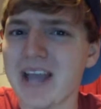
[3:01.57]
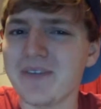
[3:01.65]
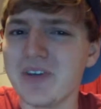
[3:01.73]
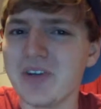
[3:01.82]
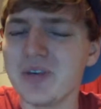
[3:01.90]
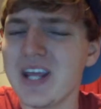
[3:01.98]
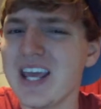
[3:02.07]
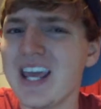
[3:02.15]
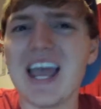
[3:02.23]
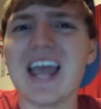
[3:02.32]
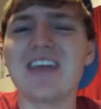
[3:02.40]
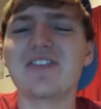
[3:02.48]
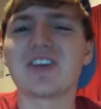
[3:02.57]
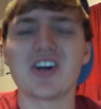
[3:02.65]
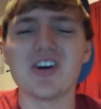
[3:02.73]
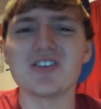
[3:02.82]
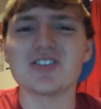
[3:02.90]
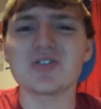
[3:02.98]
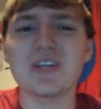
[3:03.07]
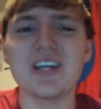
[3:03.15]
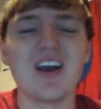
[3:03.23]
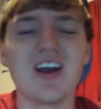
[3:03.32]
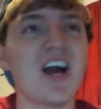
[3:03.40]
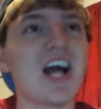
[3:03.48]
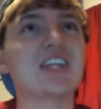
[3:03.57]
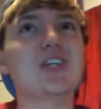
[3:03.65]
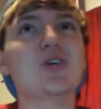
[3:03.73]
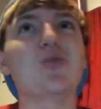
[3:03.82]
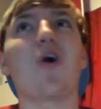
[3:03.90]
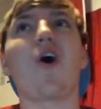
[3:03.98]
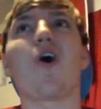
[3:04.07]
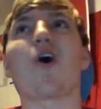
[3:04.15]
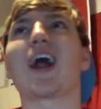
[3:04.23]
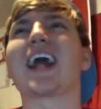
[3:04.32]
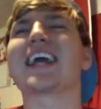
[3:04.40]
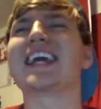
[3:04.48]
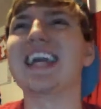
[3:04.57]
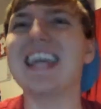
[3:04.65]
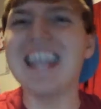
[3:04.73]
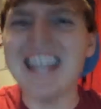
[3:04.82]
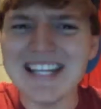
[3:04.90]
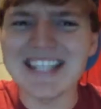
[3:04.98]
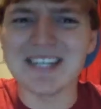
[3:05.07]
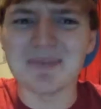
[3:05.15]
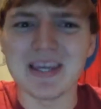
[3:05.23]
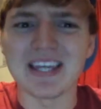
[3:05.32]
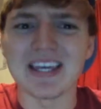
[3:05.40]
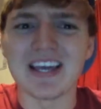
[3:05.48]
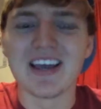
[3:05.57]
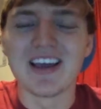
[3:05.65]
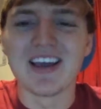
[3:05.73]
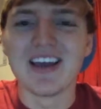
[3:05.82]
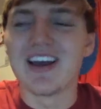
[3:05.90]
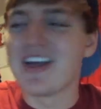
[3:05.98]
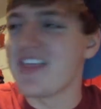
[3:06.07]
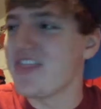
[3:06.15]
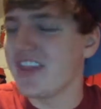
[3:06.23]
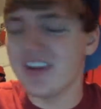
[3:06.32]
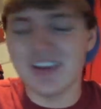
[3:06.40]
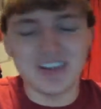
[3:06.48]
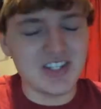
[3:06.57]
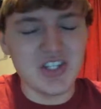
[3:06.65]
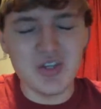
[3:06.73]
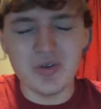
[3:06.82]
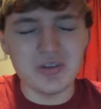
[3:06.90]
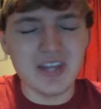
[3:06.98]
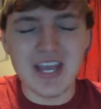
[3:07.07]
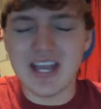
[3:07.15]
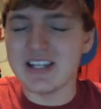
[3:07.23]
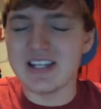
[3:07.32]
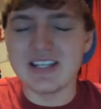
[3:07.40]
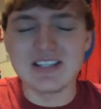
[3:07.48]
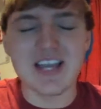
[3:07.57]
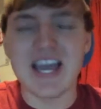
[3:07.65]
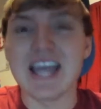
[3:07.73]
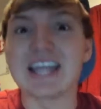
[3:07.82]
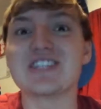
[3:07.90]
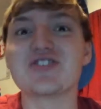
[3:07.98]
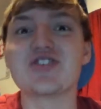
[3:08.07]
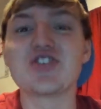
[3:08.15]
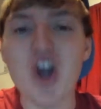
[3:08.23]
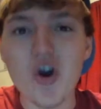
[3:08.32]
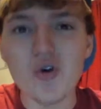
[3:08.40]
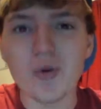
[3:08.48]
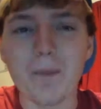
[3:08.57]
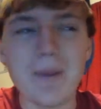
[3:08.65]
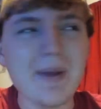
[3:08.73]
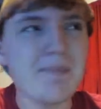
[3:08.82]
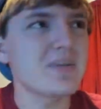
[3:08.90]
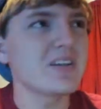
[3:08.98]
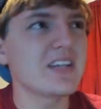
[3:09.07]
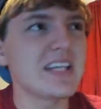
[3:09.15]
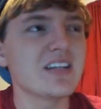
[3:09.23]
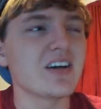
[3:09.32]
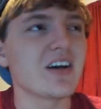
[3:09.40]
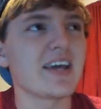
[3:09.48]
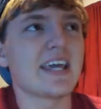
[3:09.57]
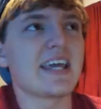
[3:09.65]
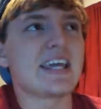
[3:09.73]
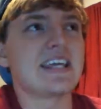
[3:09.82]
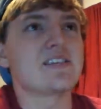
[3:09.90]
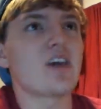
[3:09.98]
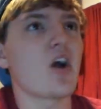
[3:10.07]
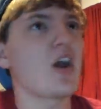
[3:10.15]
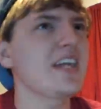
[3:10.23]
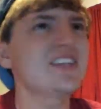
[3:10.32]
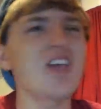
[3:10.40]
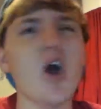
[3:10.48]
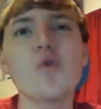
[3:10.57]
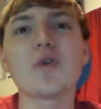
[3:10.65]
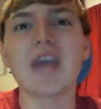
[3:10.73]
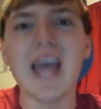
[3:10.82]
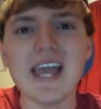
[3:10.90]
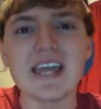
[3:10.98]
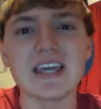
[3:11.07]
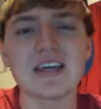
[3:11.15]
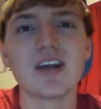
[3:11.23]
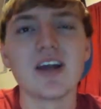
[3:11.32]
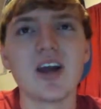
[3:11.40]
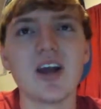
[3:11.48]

backfield in the country, you are kidding me. You that is a joke. Ben Malena is he's okay,